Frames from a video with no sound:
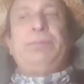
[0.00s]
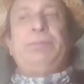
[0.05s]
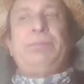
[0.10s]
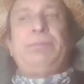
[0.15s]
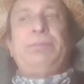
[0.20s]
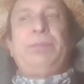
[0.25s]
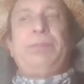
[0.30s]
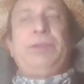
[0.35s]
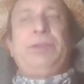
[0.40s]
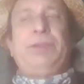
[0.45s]

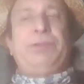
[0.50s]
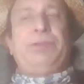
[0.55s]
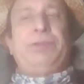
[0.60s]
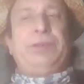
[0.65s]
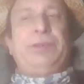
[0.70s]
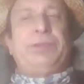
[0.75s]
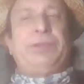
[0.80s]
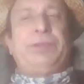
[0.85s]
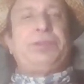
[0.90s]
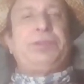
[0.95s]
Petri
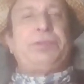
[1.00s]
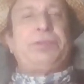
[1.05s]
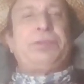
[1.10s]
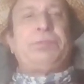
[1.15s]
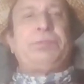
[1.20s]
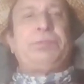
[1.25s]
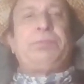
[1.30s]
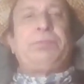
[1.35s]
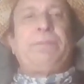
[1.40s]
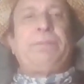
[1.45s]
dish.
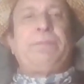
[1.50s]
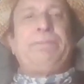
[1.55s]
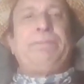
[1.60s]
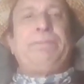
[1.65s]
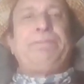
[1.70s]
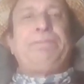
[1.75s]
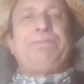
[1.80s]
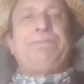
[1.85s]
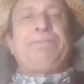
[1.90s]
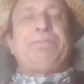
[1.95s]

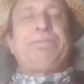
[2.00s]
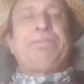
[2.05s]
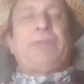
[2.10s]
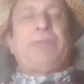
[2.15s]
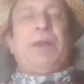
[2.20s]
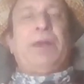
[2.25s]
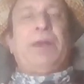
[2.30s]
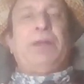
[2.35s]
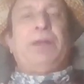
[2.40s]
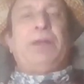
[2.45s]

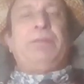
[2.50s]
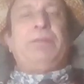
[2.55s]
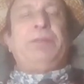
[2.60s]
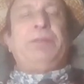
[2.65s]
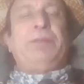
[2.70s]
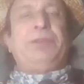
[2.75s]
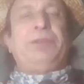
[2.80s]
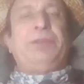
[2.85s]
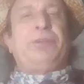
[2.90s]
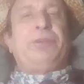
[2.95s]
And
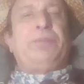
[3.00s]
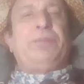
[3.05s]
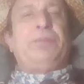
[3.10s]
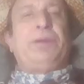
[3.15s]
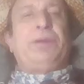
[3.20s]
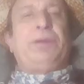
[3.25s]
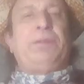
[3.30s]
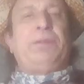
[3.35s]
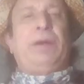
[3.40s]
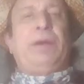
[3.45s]
everybody jumped on
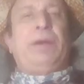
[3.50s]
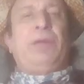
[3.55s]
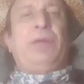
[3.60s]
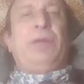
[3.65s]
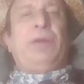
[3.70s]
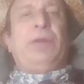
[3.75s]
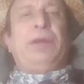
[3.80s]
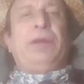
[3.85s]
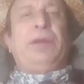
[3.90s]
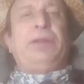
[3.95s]
the
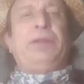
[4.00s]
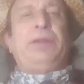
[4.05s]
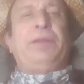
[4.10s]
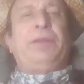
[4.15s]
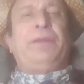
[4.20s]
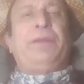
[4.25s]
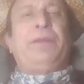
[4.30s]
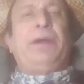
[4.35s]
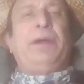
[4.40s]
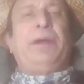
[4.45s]
bandwagon, didn't
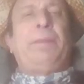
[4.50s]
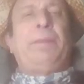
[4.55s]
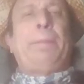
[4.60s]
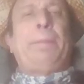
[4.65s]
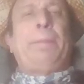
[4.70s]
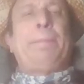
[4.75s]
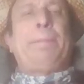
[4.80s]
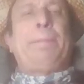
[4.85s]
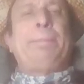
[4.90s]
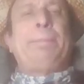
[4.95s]
they?
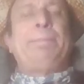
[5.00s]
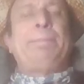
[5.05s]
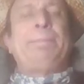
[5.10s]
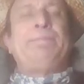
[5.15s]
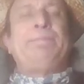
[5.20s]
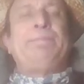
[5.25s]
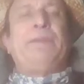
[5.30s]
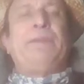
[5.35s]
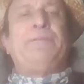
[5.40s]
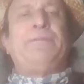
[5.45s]

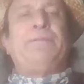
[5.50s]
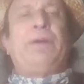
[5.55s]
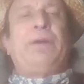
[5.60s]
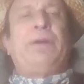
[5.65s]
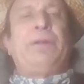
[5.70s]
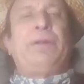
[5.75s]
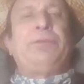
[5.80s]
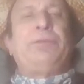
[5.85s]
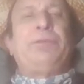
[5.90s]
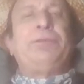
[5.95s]
They
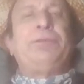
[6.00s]
followed.